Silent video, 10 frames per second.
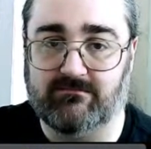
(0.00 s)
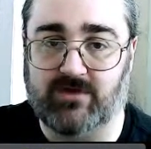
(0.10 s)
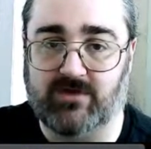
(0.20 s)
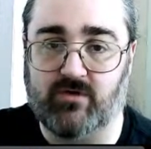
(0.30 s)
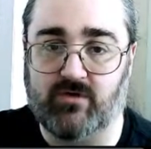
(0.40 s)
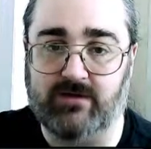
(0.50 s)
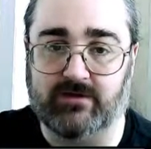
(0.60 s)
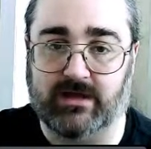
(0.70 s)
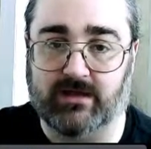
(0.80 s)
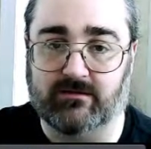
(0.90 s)
go around
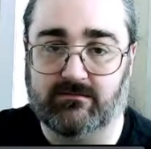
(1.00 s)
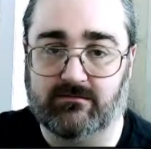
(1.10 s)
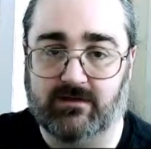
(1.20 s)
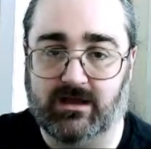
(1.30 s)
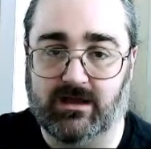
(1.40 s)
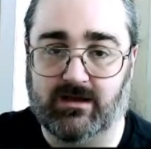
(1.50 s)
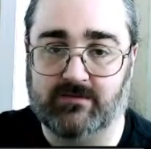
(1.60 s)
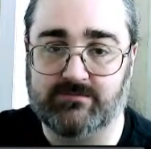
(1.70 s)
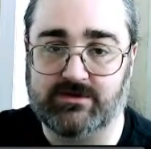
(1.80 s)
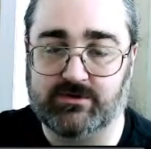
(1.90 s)
again,
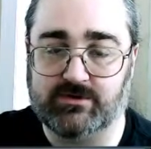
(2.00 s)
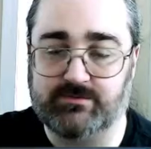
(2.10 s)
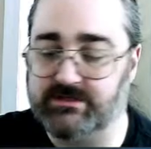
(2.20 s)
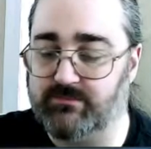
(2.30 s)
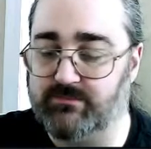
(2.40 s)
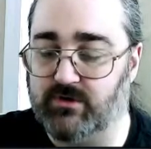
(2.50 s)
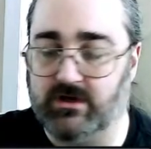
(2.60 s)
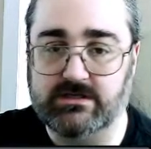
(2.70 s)
somewhat to my surprise.